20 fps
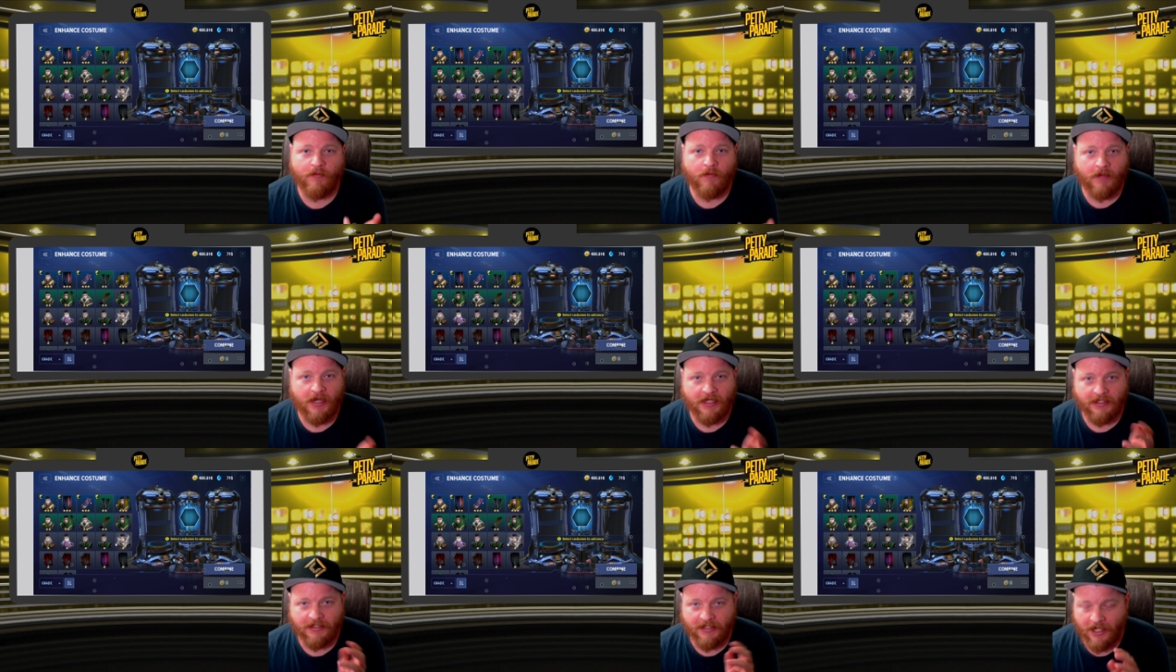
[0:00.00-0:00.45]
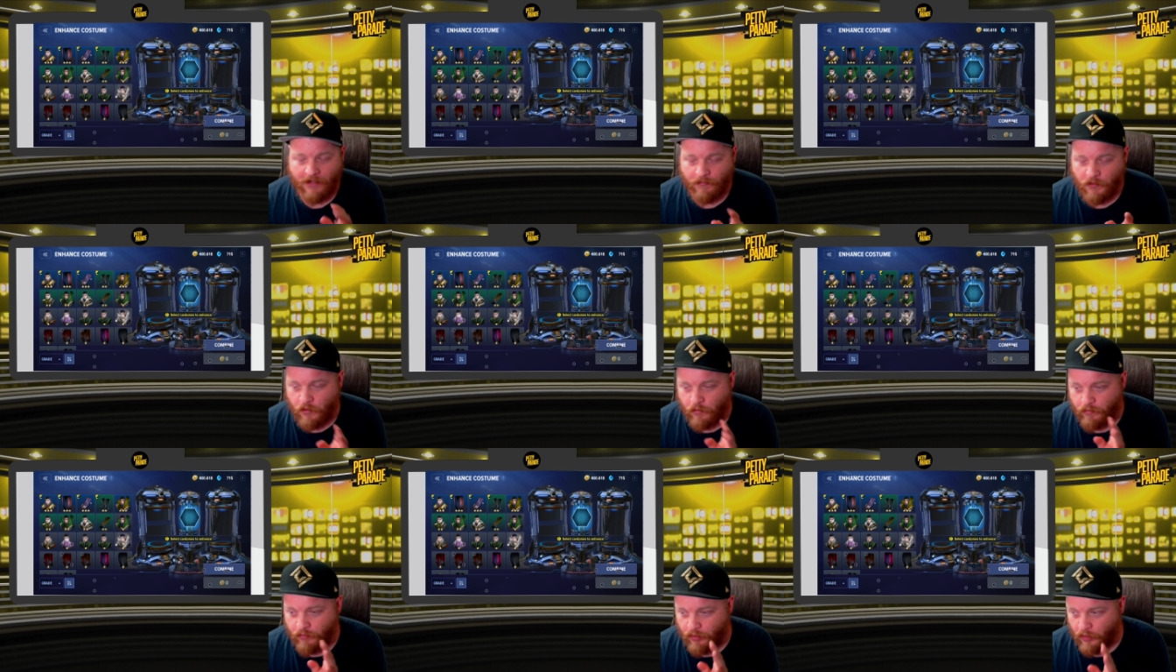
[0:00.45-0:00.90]
By the time
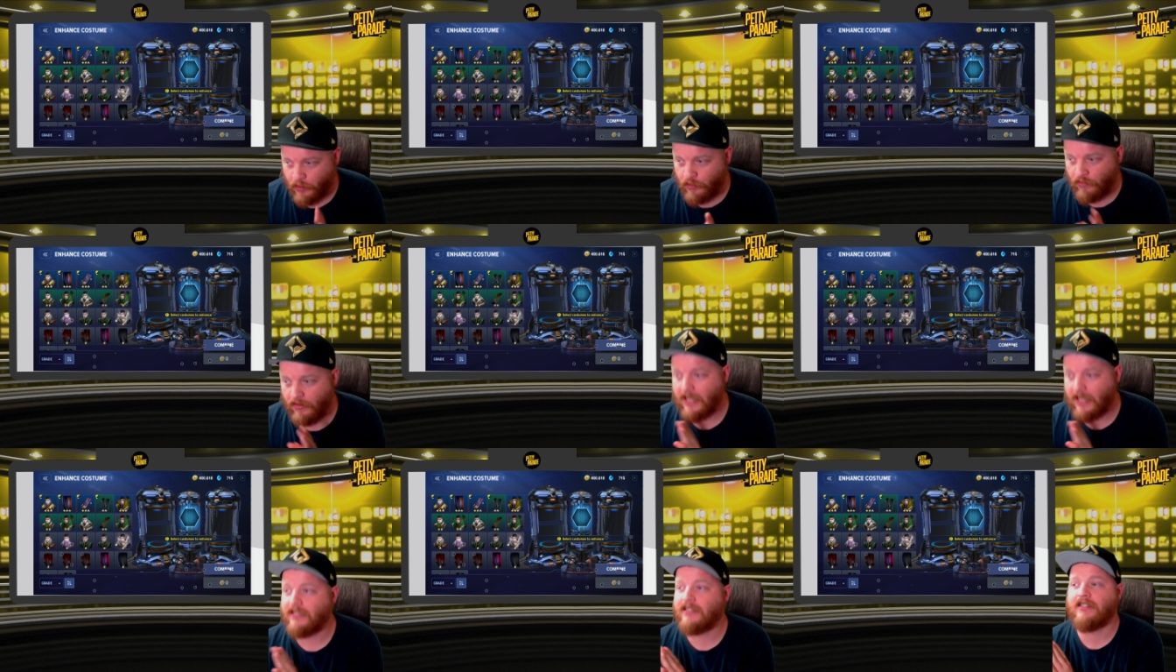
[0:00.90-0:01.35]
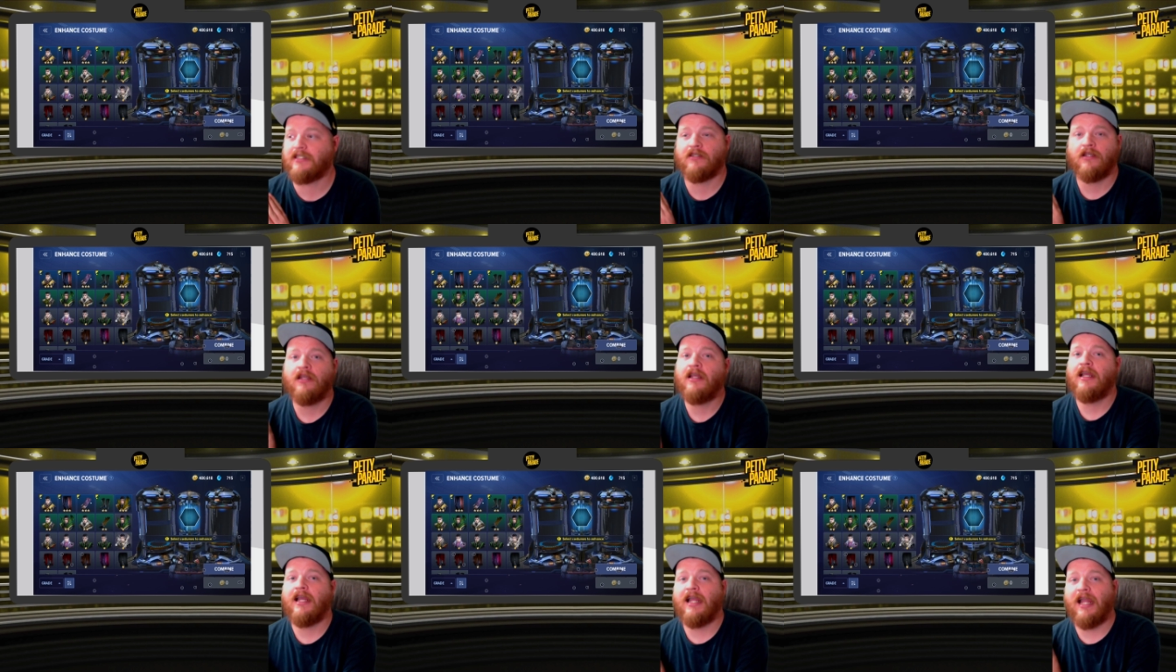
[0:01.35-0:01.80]
you progress
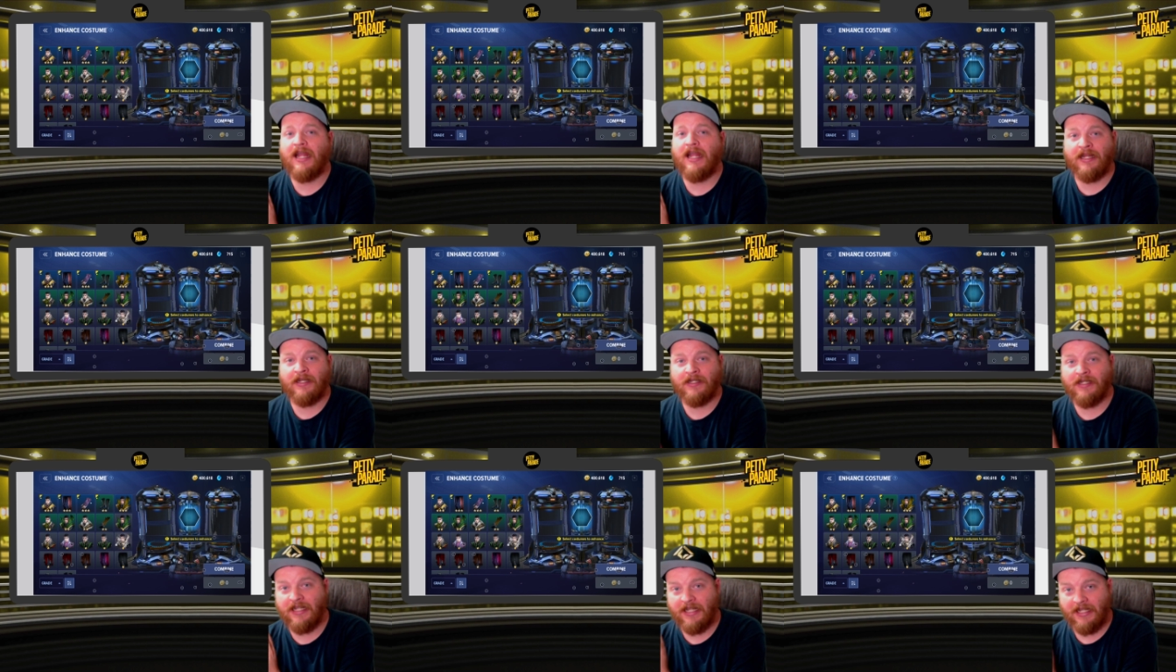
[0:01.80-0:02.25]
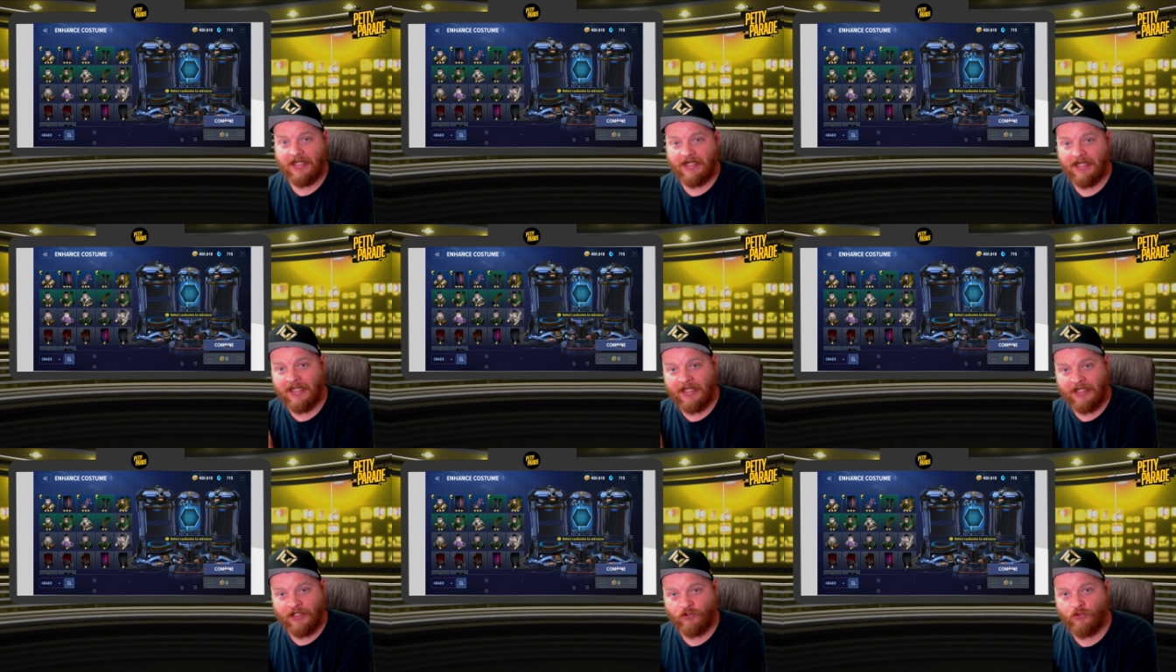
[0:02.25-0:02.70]
and get
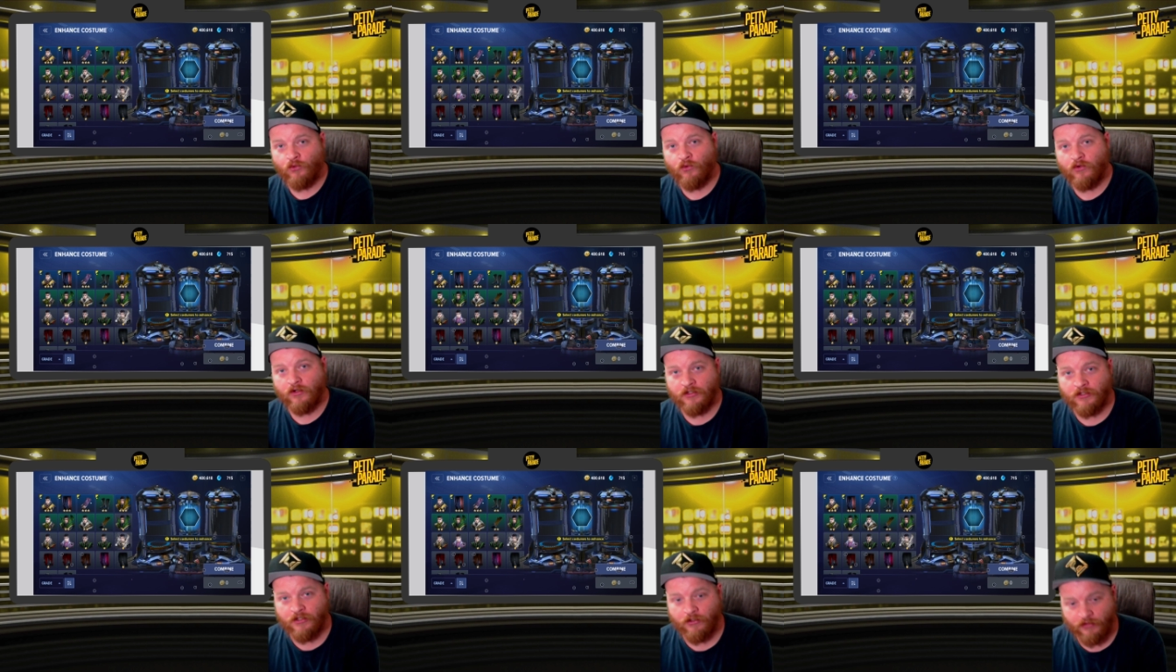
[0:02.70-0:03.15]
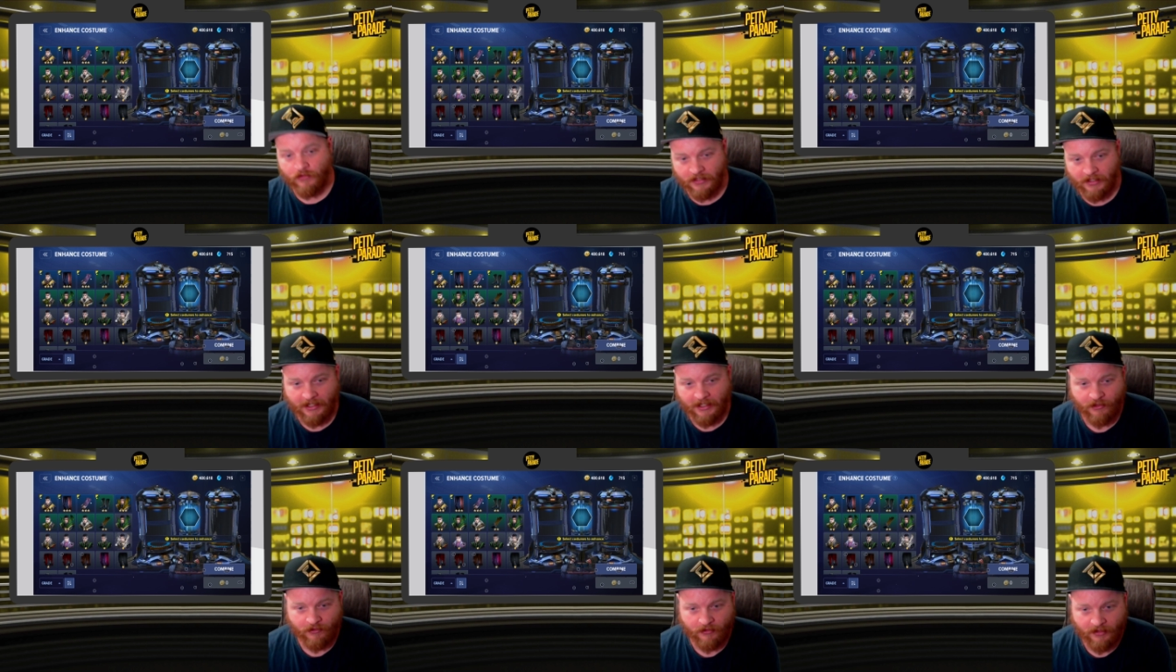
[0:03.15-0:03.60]
in towards those
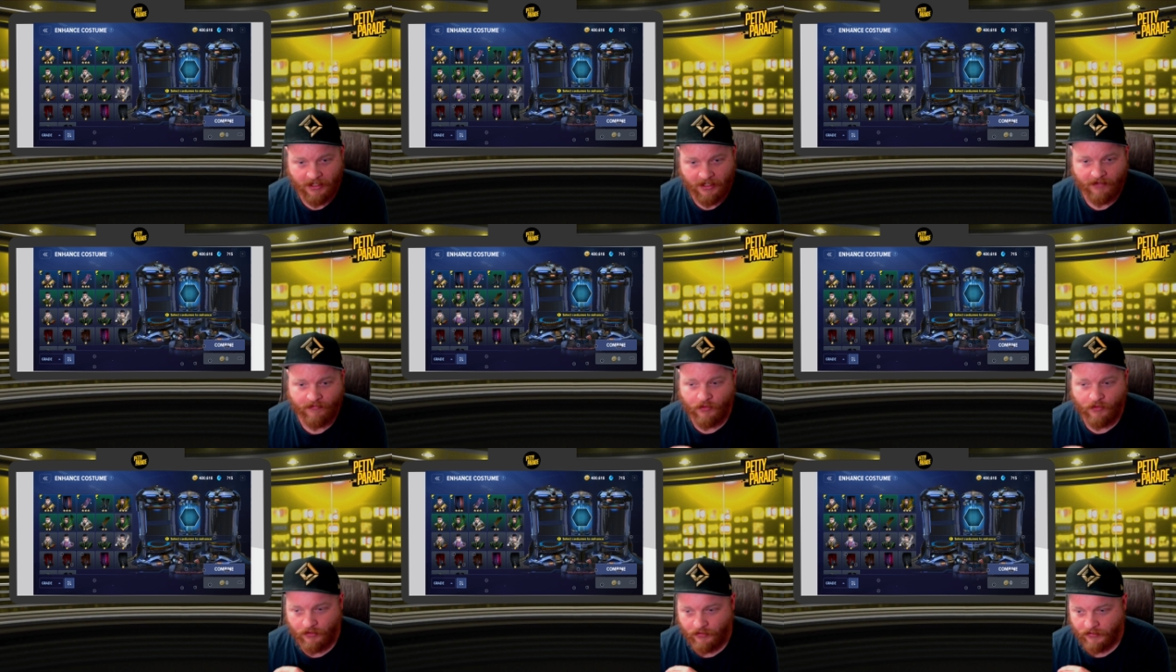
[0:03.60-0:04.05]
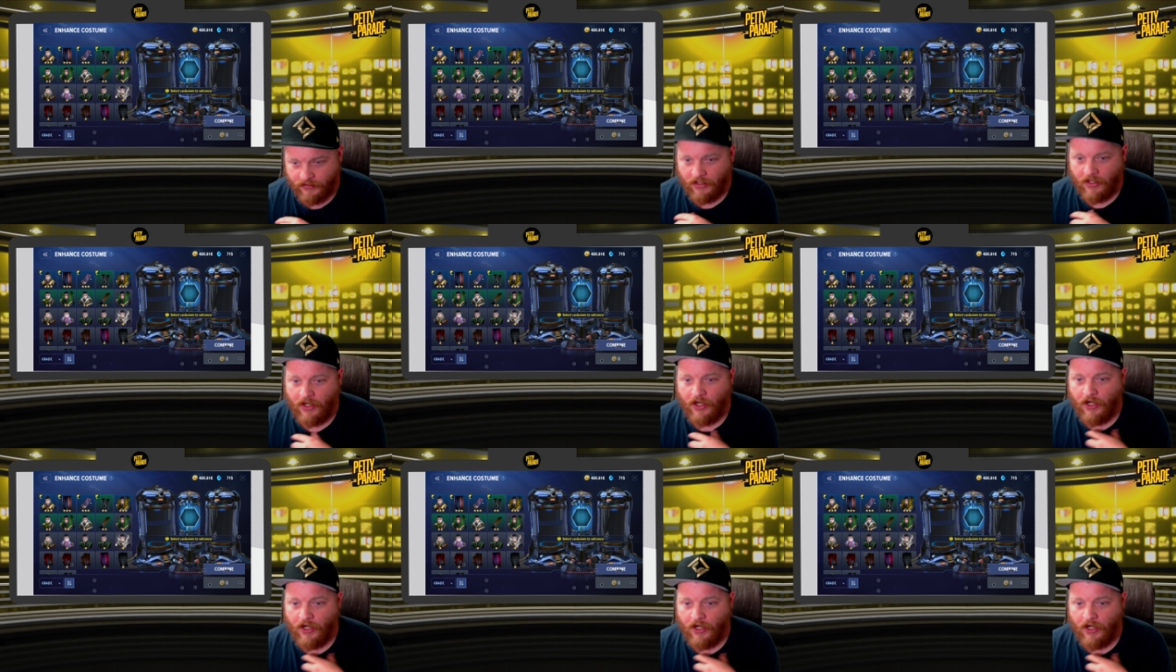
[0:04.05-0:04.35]
later levels,